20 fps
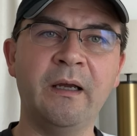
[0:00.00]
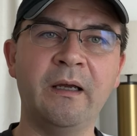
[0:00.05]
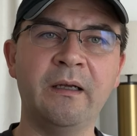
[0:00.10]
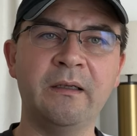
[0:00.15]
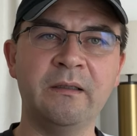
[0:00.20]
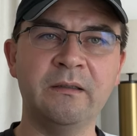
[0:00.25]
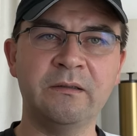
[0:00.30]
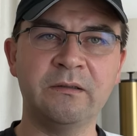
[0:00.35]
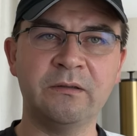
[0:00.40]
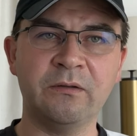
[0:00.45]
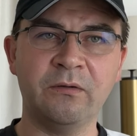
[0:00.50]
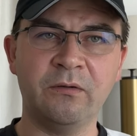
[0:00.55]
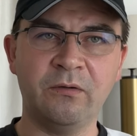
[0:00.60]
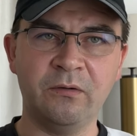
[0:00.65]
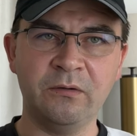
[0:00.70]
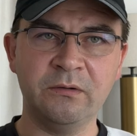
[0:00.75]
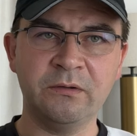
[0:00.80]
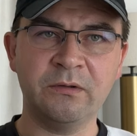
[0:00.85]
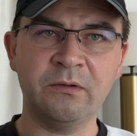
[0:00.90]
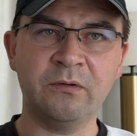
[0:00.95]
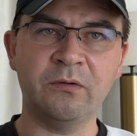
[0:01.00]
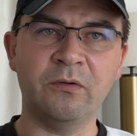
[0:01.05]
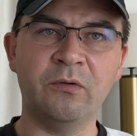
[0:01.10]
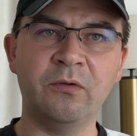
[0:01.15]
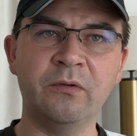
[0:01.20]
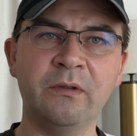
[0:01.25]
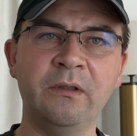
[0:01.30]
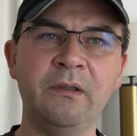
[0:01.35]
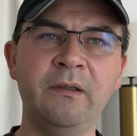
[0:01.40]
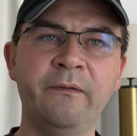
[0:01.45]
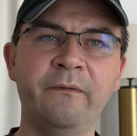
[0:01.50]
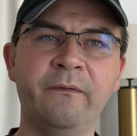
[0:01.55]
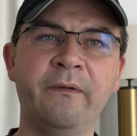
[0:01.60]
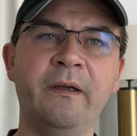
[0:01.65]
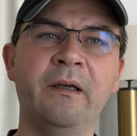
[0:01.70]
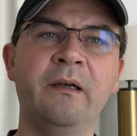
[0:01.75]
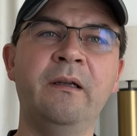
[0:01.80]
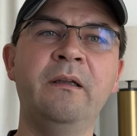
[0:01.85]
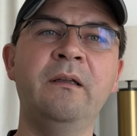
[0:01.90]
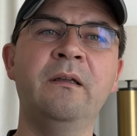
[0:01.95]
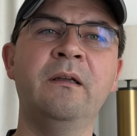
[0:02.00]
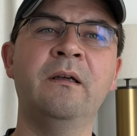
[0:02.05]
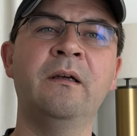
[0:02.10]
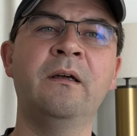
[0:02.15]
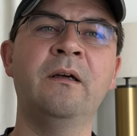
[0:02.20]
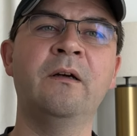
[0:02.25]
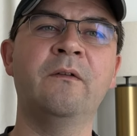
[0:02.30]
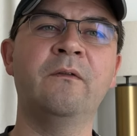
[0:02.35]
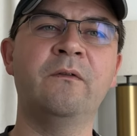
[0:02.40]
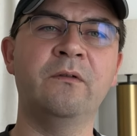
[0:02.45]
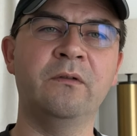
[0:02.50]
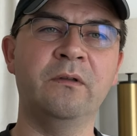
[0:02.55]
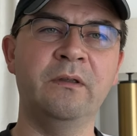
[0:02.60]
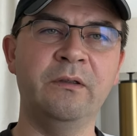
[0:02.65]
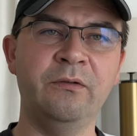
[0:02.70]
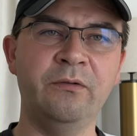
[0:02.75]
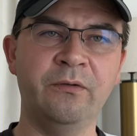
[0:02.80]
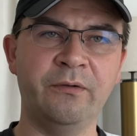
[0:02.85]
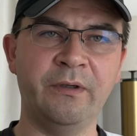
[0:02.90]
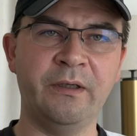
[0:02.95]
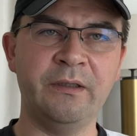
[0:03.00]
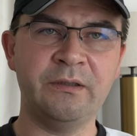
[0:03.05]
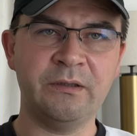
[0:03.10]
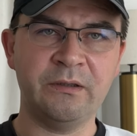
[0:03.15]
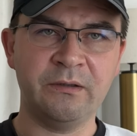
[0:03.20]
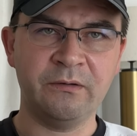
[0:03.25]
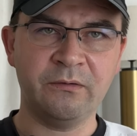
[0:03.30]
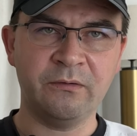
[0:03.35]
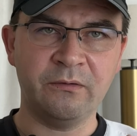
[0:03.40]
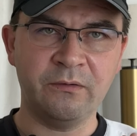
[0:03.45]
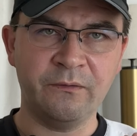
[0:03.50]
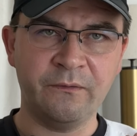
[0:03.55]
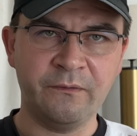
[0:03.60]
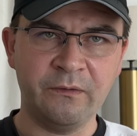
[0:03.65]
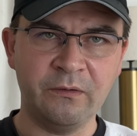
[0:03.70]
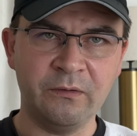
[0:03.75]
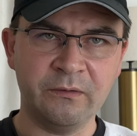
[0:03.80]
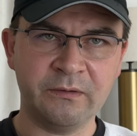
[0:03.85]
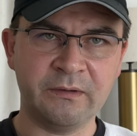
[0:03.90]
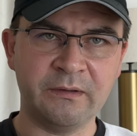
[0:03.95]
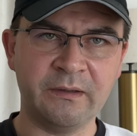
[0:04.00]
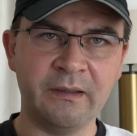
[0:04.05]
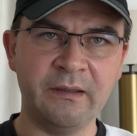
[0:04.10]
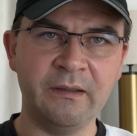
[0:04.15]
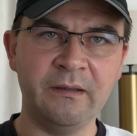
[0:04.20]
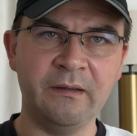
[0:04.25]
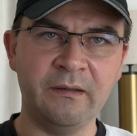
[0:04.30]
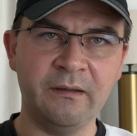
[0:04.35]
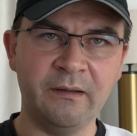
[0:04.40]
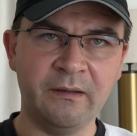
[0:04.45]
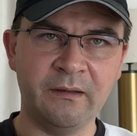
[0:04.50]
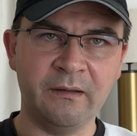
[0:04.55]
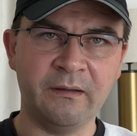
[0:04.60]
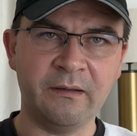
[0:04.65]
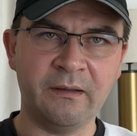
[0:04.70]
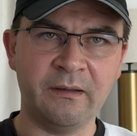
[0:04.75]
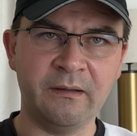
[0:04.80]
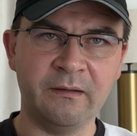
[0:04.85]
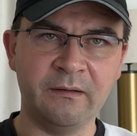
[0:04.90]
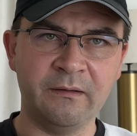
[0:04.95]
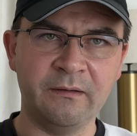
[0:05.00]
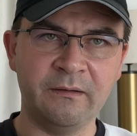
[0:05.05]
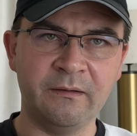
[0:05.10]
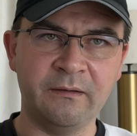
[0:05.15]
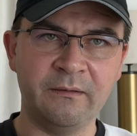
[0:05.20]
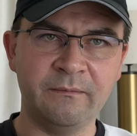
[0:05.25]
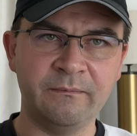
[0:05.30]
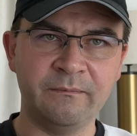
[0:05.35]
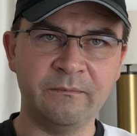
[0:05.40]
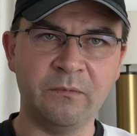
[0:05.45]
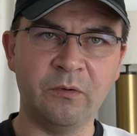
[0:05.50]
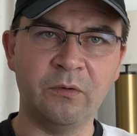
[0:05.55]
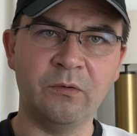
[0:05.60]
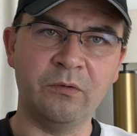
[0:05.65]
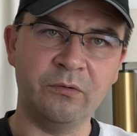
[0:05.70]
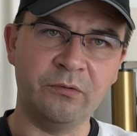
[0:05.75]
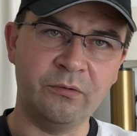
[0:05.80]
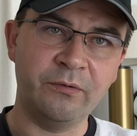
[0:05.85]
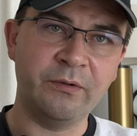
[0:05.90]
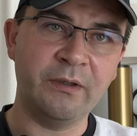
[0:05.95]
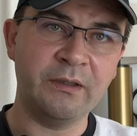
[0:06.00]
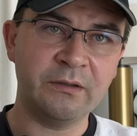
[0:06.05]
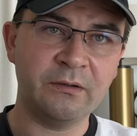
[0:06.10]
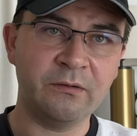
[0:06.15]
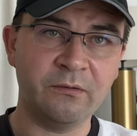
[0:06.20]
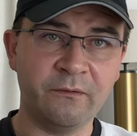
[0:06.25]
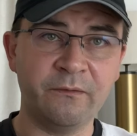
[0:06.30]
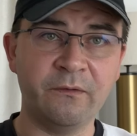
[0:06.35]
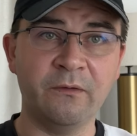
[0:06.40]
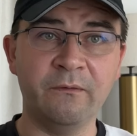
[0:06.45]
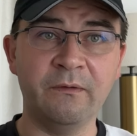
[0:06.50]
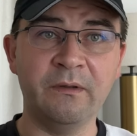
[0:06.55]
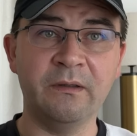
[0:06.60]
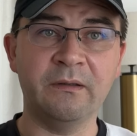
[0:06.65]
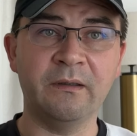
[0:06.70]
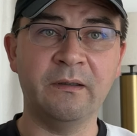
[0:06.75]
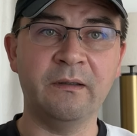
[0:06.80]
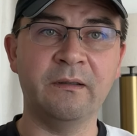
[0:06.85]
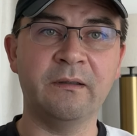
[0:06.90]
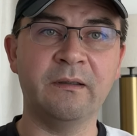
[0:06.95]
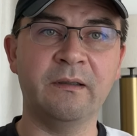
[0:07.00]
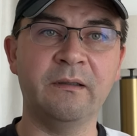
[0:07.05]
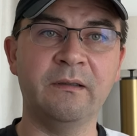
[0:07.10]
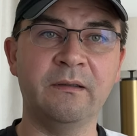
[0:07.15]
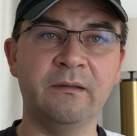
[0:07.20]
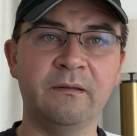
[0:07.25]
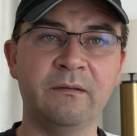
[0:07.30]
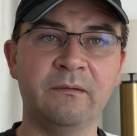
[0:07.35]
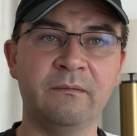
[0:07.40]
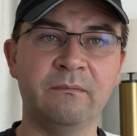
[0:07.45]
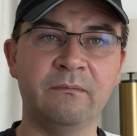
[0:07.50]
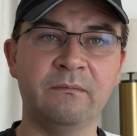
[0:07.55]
and it's also only valid for the duration of your stay in Thailand or duration of your visa in Thailand.